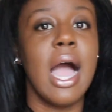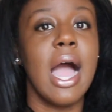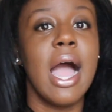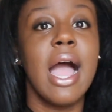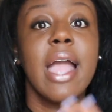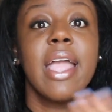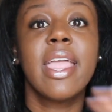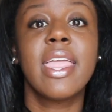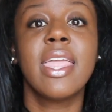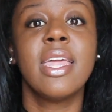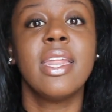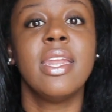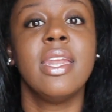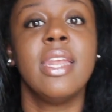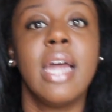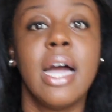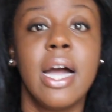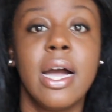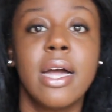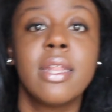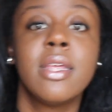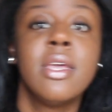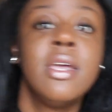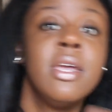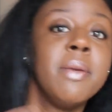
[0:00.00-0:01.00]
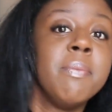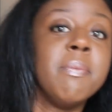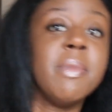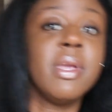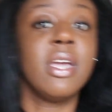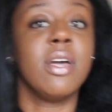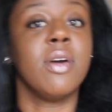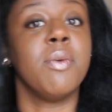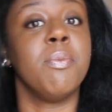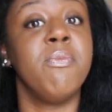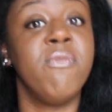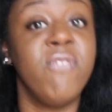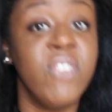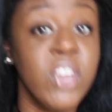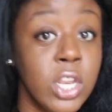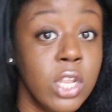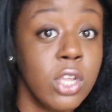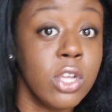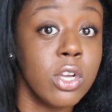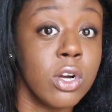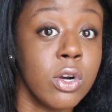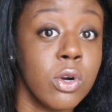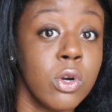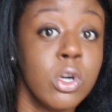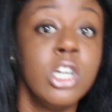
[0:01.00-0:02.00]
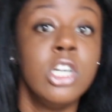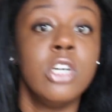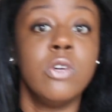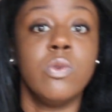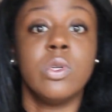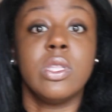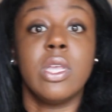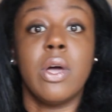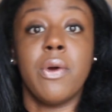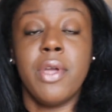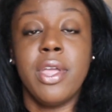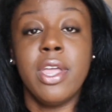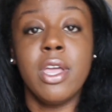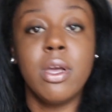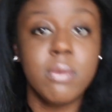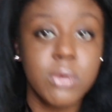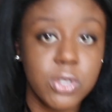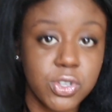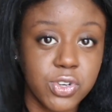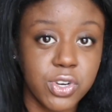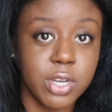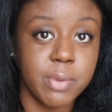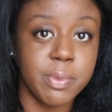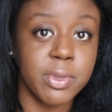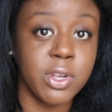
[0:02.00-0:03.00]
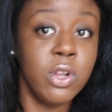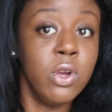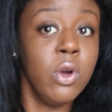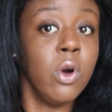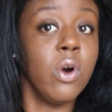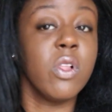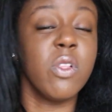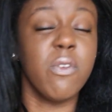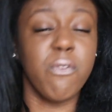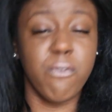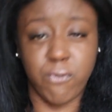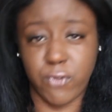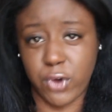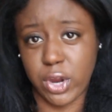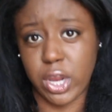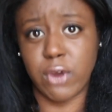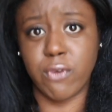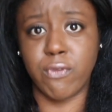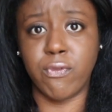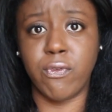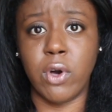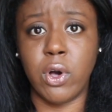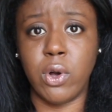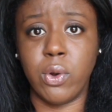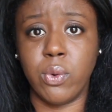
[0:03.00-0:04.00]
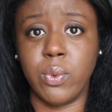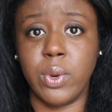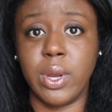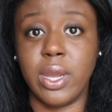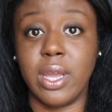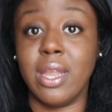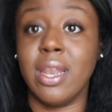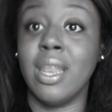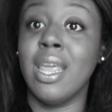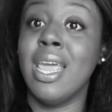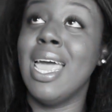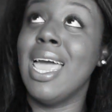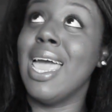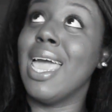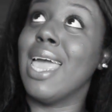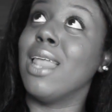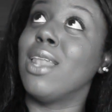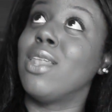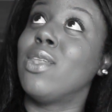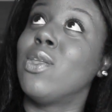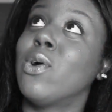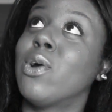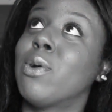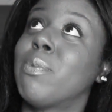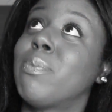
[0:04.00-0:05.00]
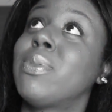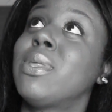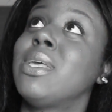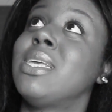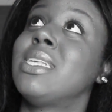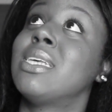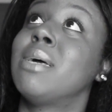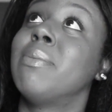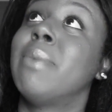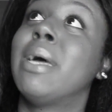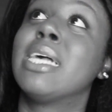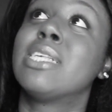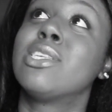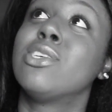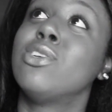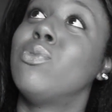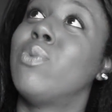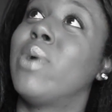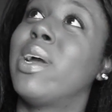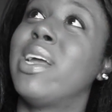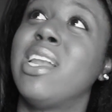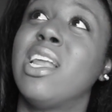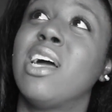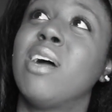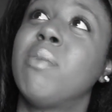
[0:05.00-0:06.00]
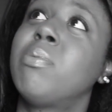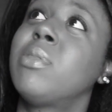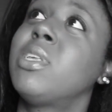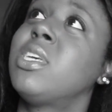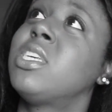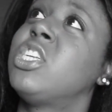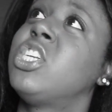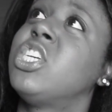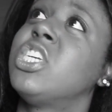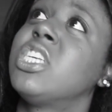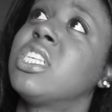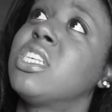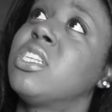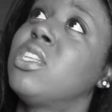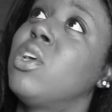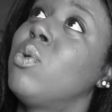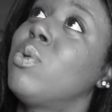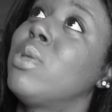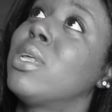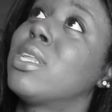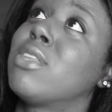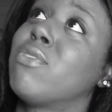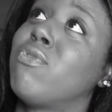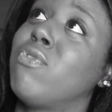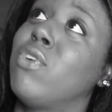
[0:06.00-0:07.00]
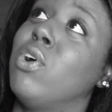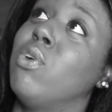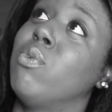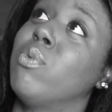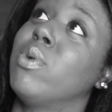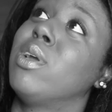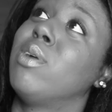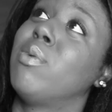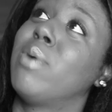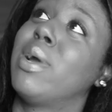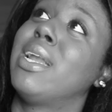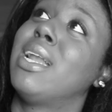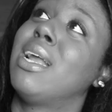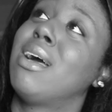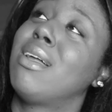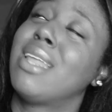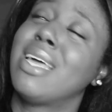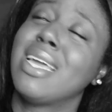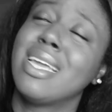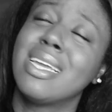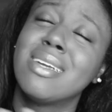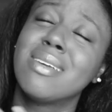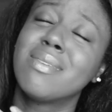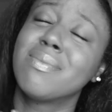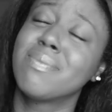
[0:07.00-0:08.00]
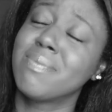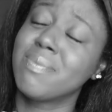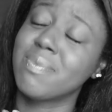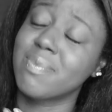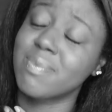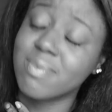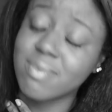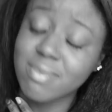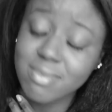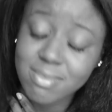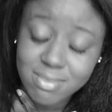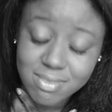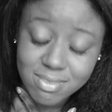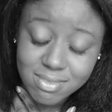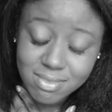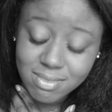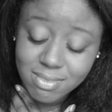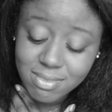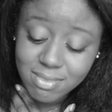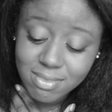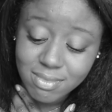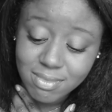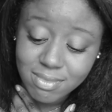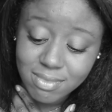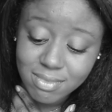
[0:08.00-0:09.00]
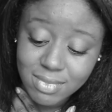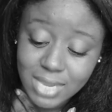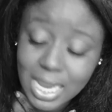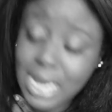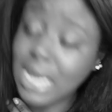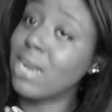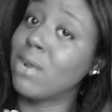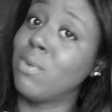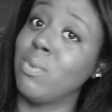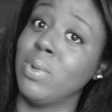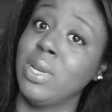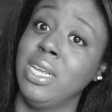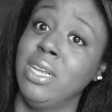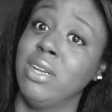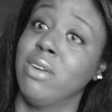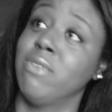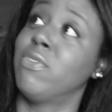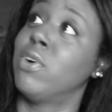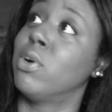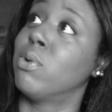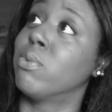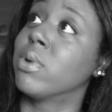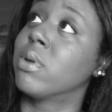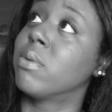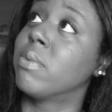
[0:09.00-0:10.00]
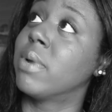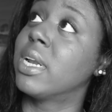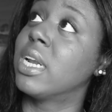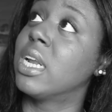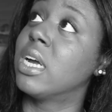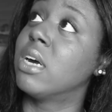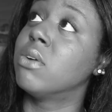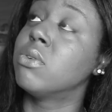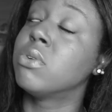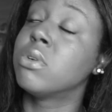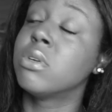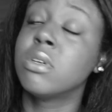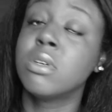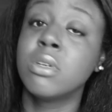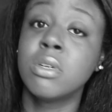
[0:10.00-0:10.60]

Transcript: I cannot make a video without him screaming or the freaking phone ringing. And Lord, please, I'm asking you right now, please, Jesus, don't let the phone ring right now. Like, I don't want to hear the phone ring right now.